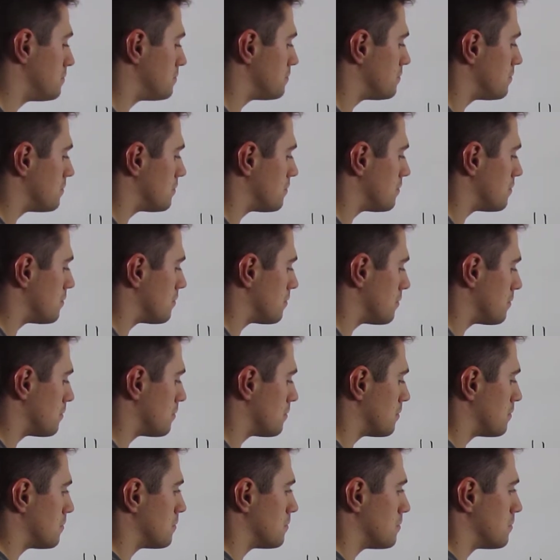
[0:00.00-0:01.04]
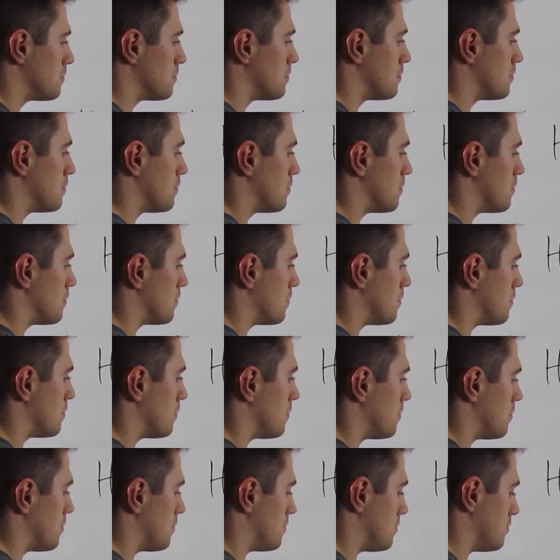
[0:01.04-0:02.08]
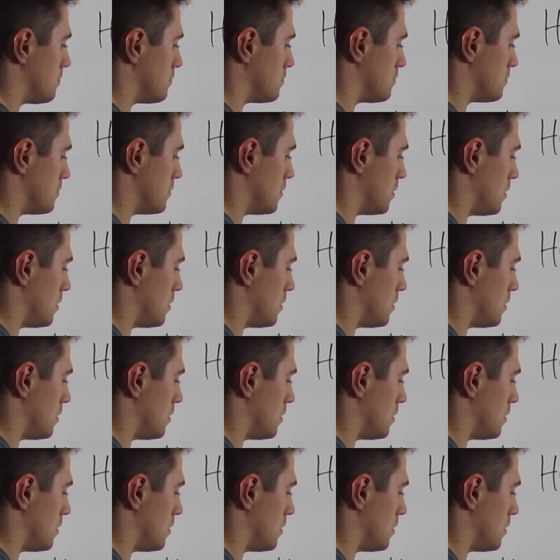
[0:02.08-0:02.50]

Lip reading: (no one is talking)